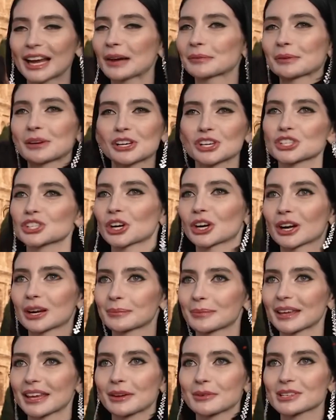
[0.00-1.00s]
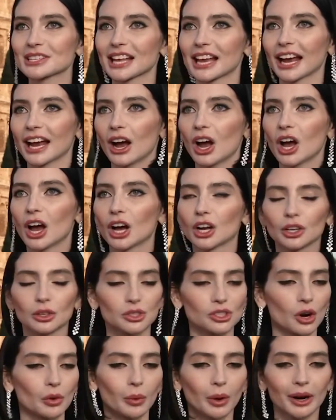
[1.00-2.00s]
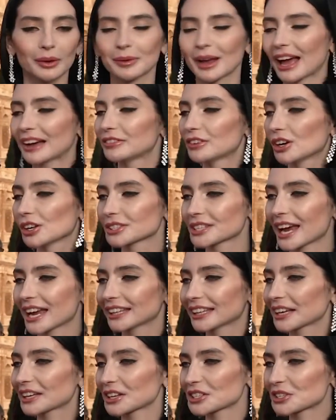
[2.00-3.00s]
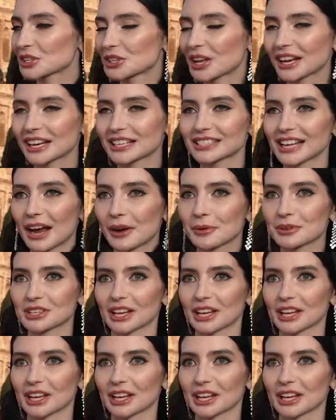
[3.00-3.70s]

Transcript: a part of Vin's family, and his children treated her like their sister.